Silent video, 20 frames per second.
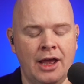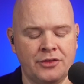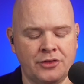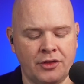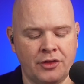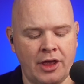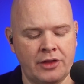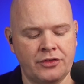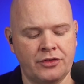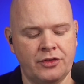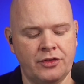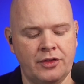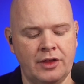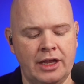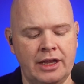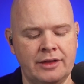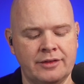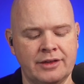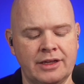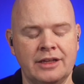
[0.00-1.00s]
So that's
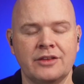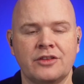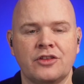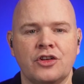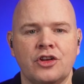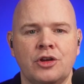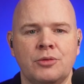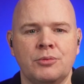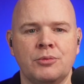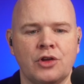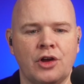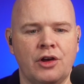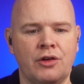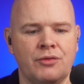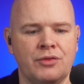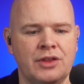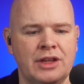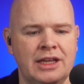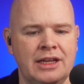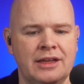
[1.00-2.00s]
it in terms
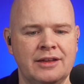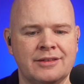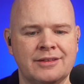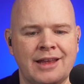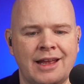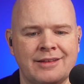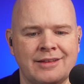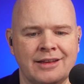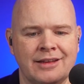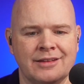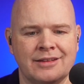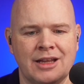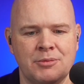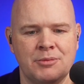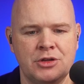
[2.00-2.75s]
of the settings.